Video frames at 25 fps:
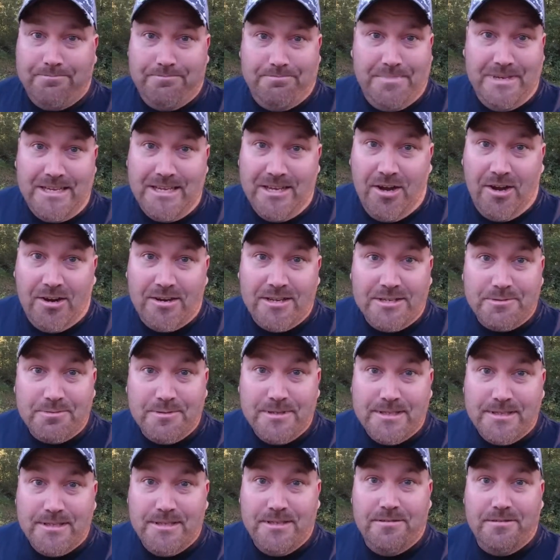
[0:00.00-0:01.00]
be honest
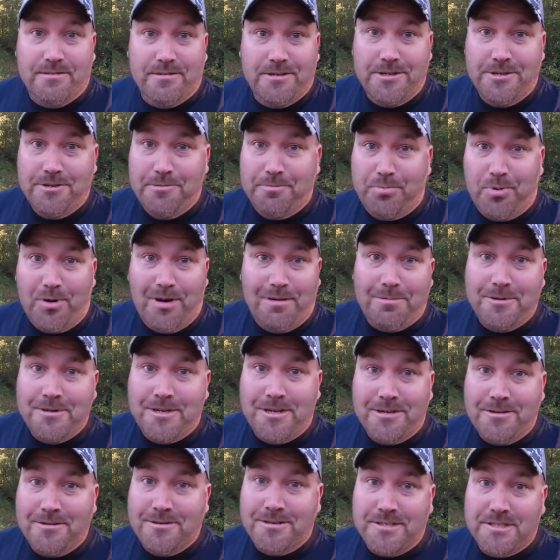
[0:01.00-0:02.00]
with you, you're probably
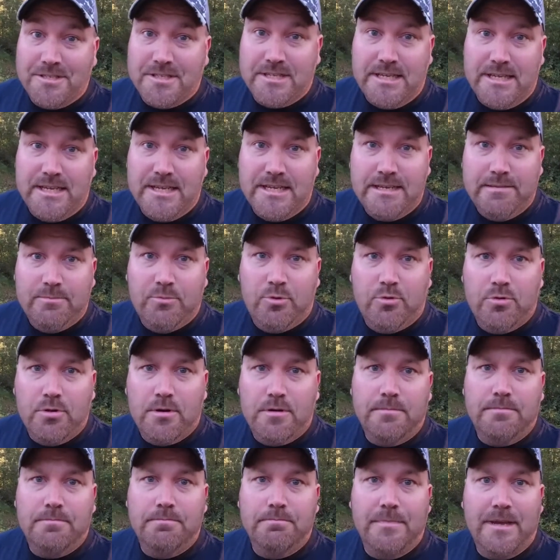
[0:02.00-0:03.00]
not going to see any
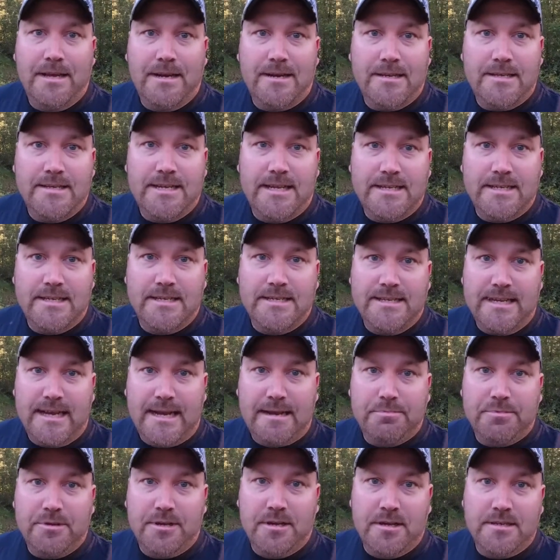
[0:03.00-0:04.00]
more metal detecting
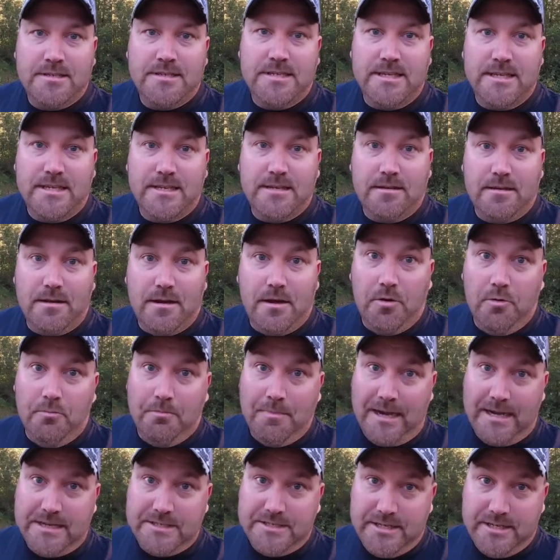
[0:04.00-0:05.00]
type content on
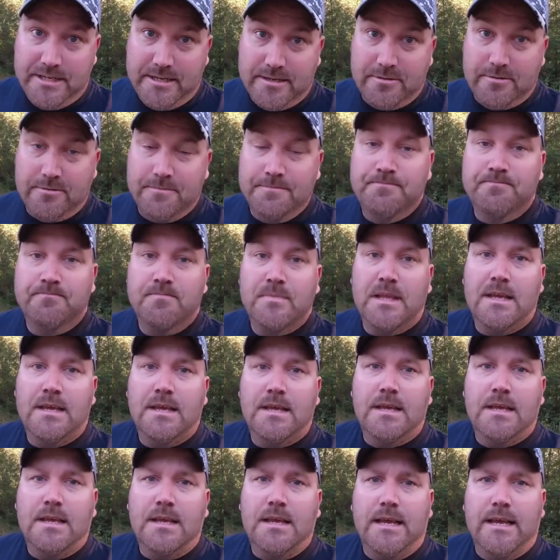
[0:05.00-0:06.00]
my channel.
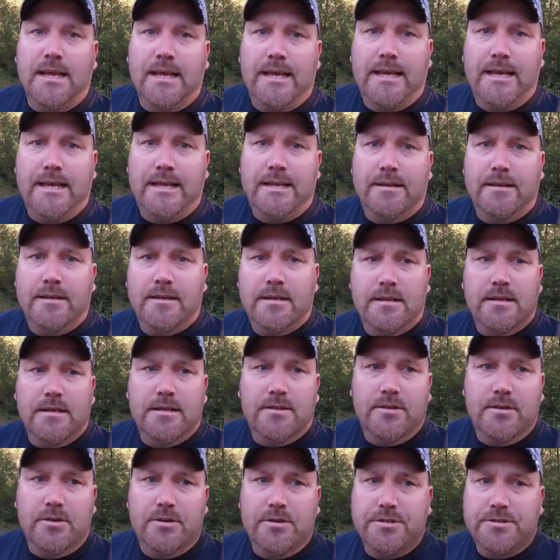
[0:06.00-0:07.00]
And
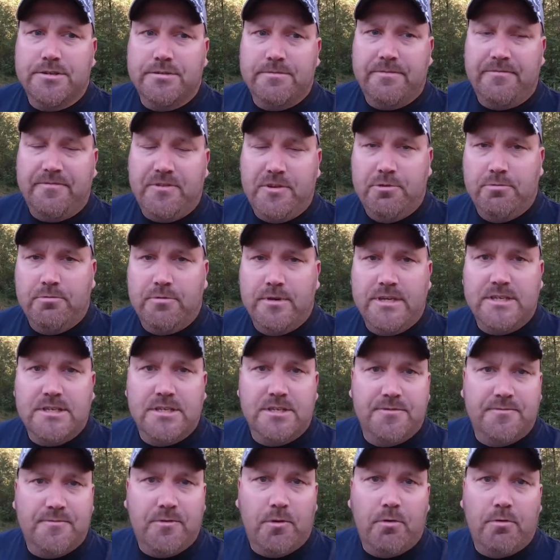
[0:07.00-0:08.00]
there's a few
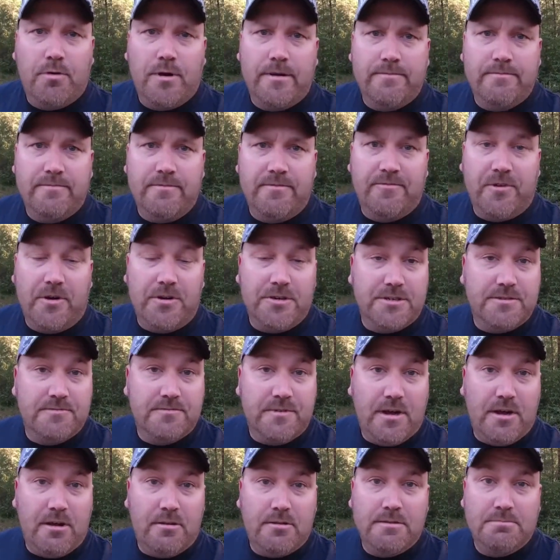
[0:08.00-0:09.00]
reasons for it. First
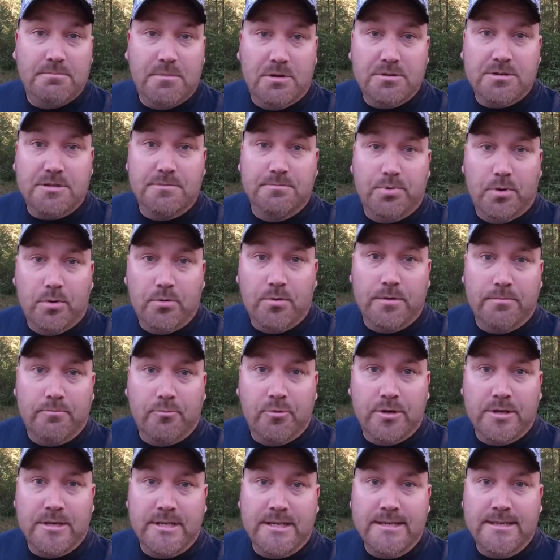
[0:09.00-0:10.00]
of all, and most important
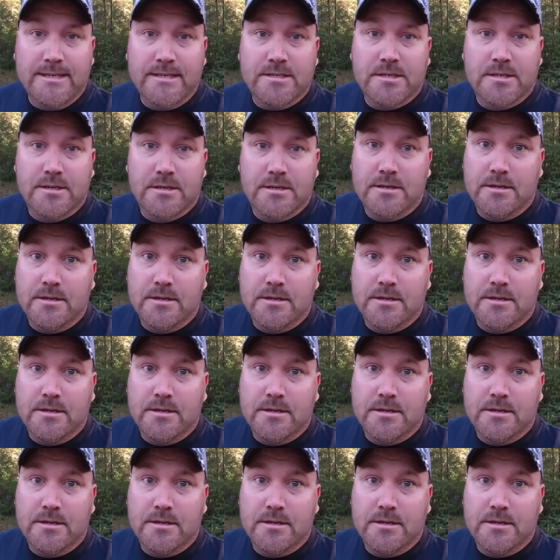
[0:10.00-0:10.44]
one is,